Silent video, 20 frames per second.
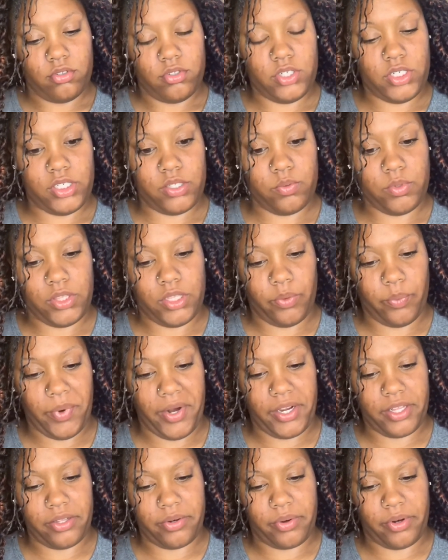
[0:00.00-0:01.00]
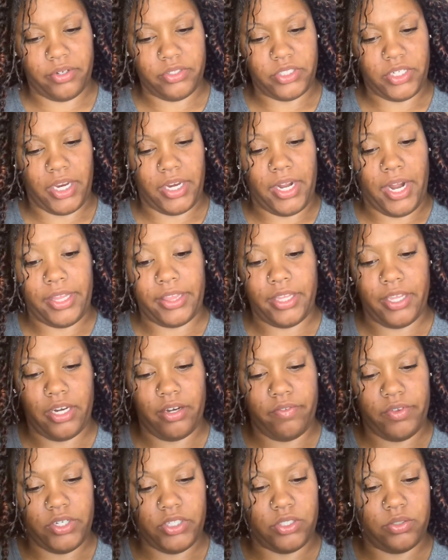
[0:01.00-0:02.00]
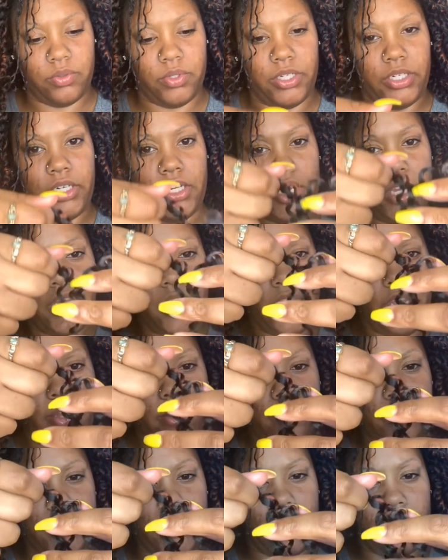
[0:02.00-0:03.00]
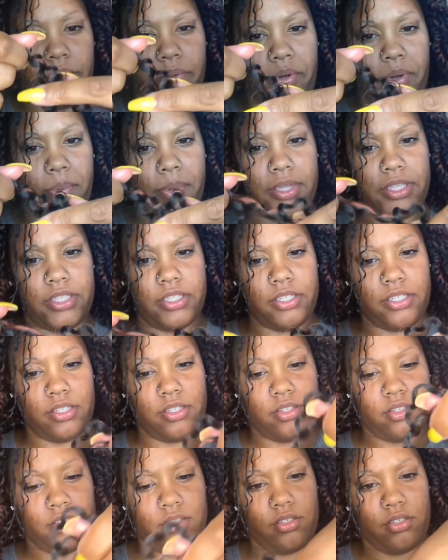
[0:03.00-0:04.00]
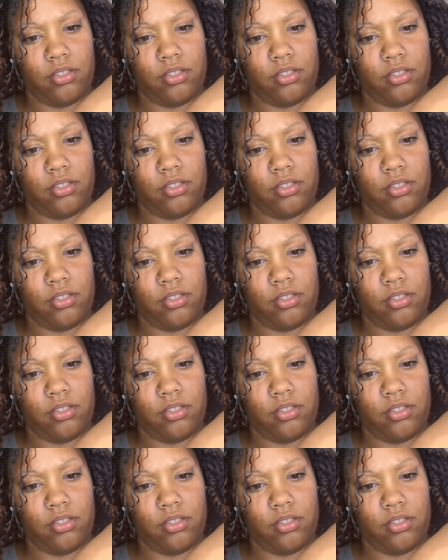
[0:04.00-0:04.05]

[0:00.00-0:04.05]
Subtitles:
Just with the regular crochet, not the individual one. I'm gonna take 3 pieces.